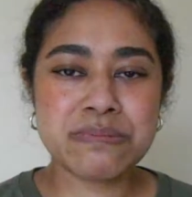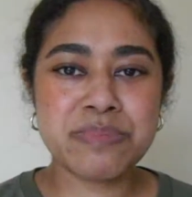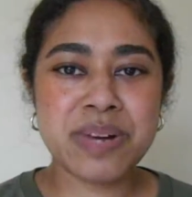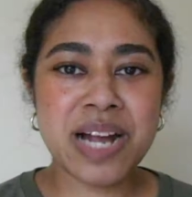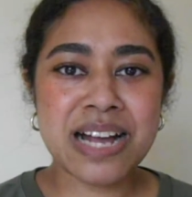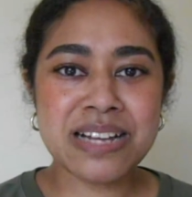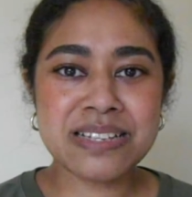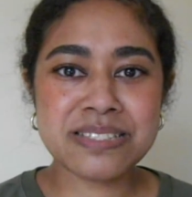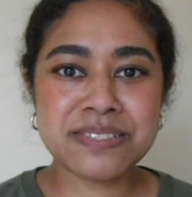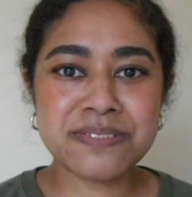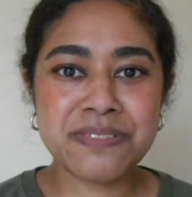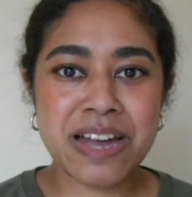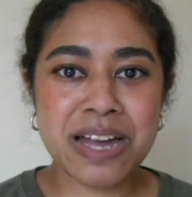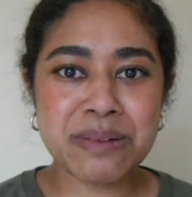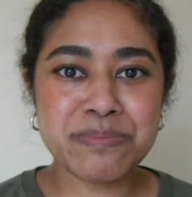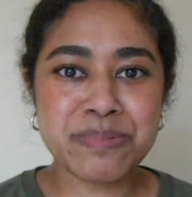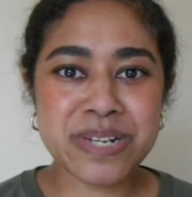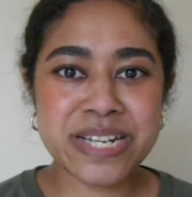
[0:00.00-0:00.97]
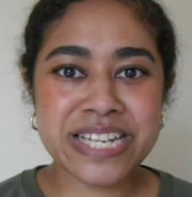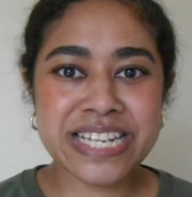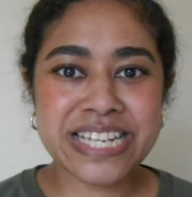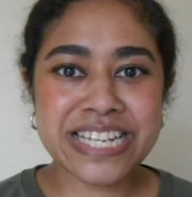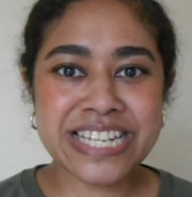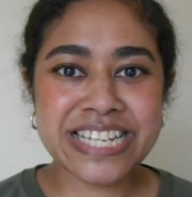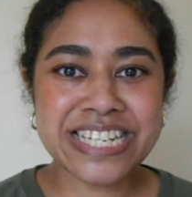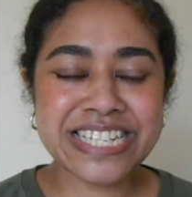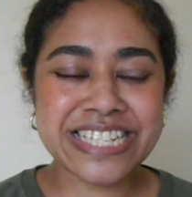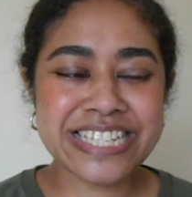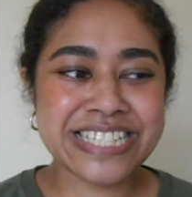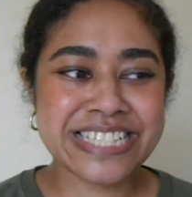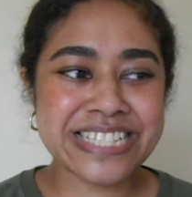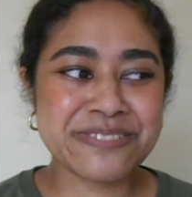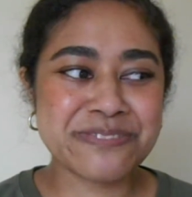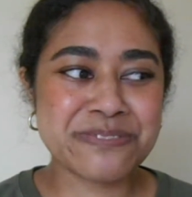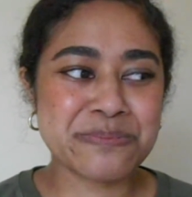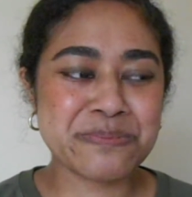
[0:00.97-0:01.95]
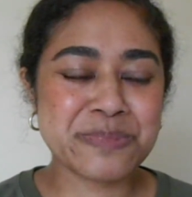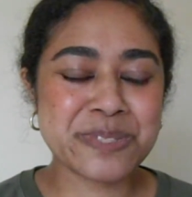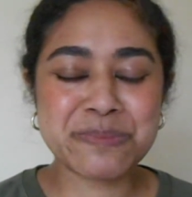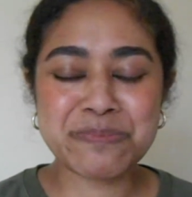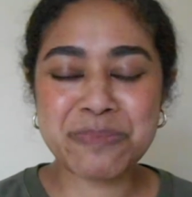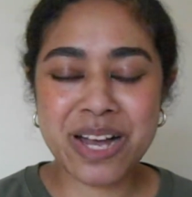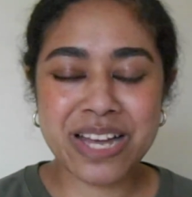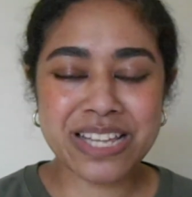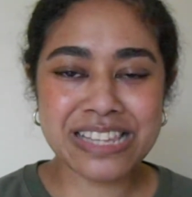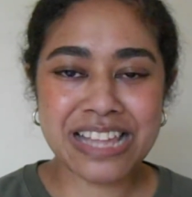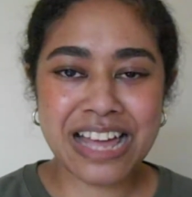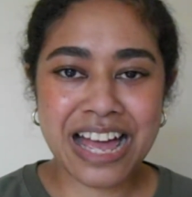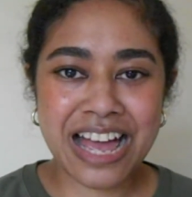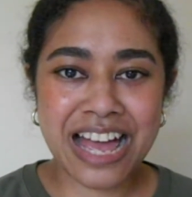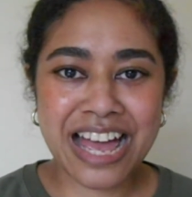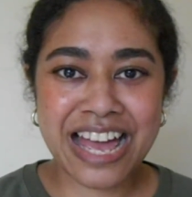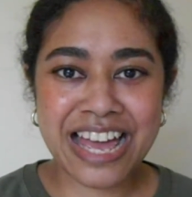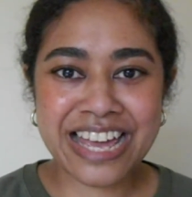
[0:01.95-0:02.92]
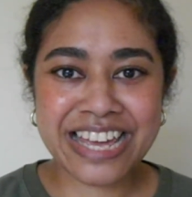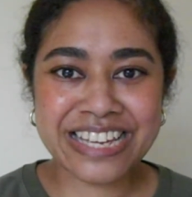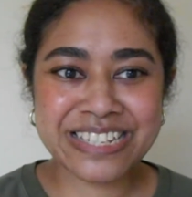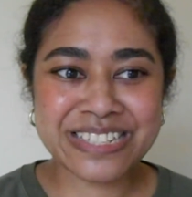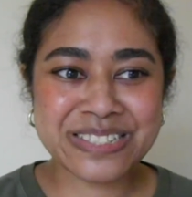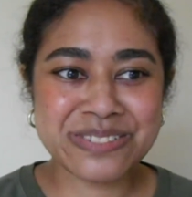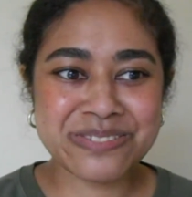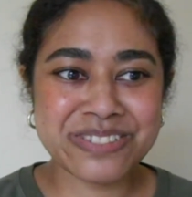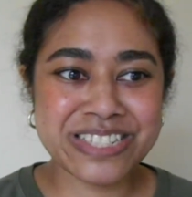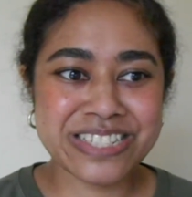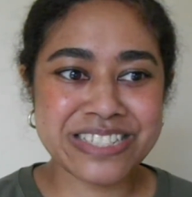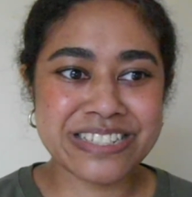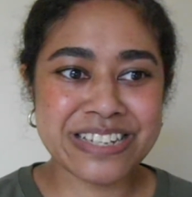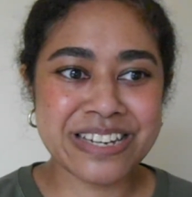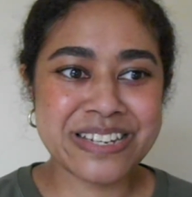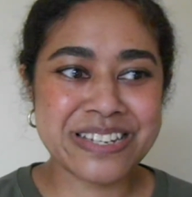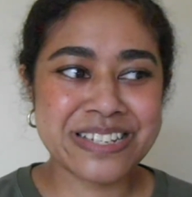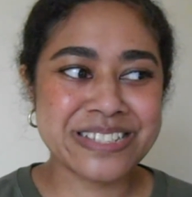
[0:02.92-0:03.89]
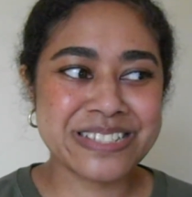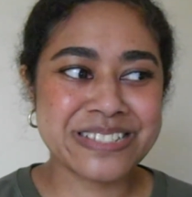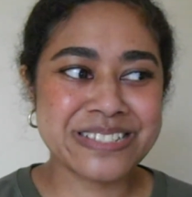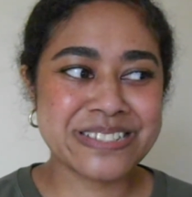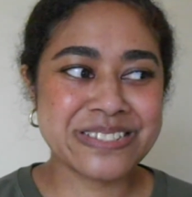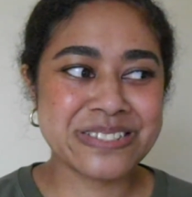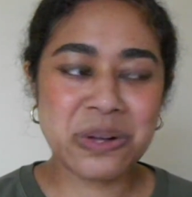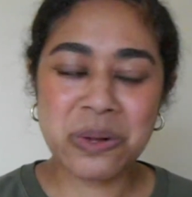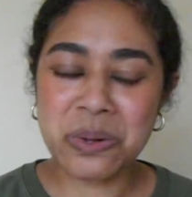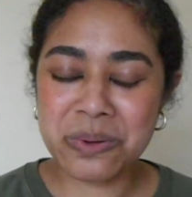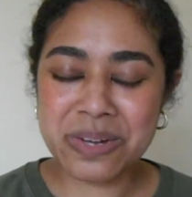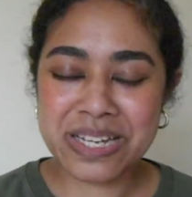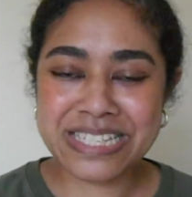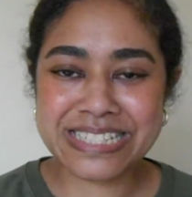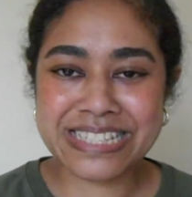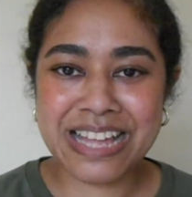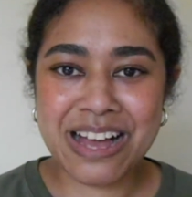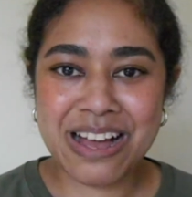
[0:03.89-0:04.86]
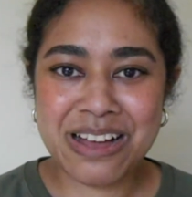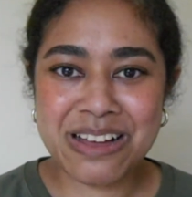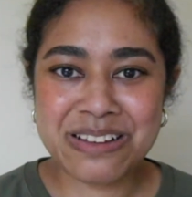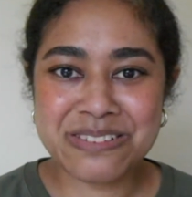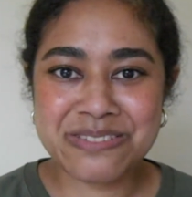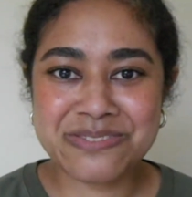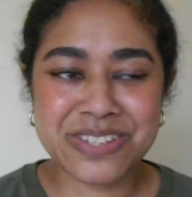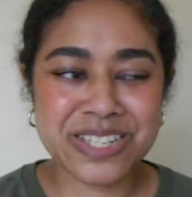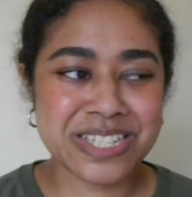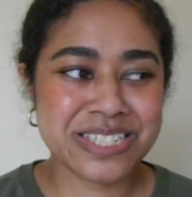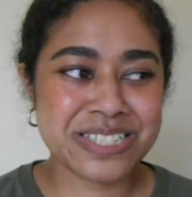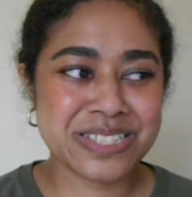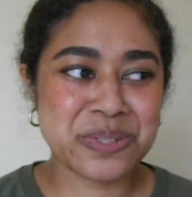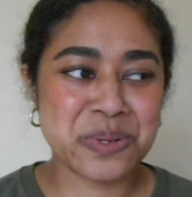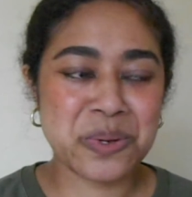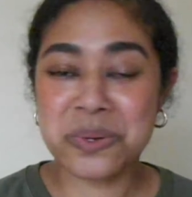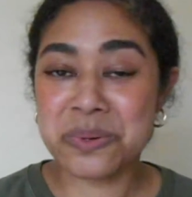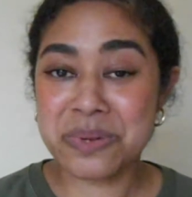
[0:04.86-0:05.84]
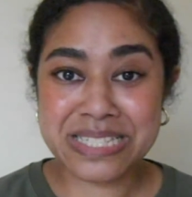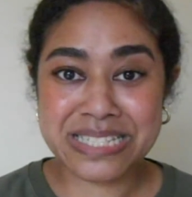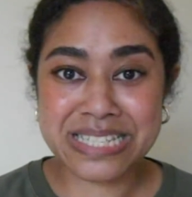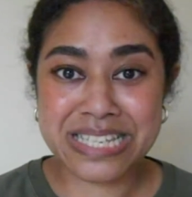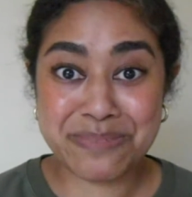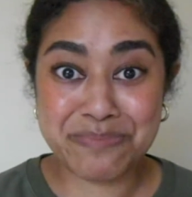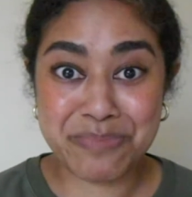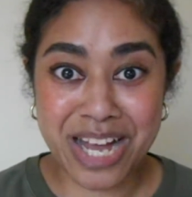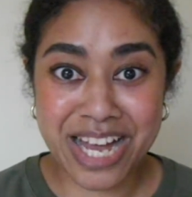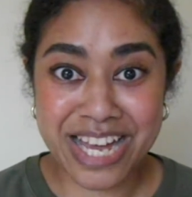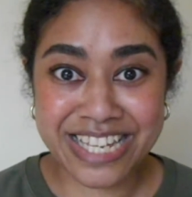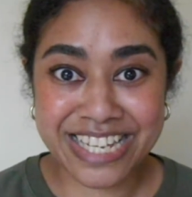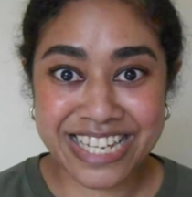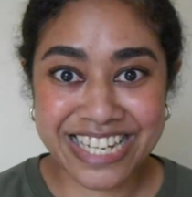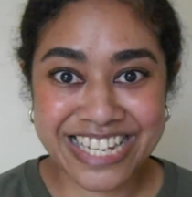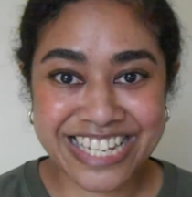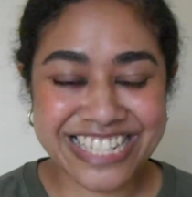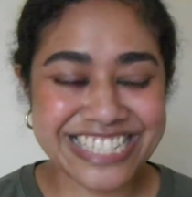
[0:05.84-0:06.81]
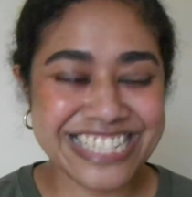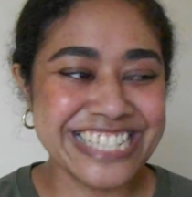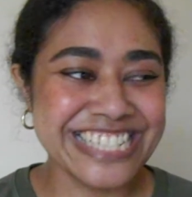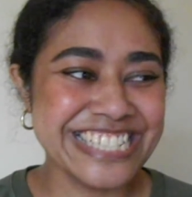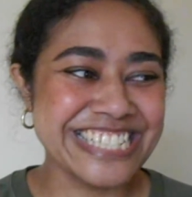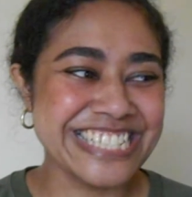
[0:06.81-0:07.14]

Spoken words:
Proust fabrics from Spotlight, which I always love and always keep buying.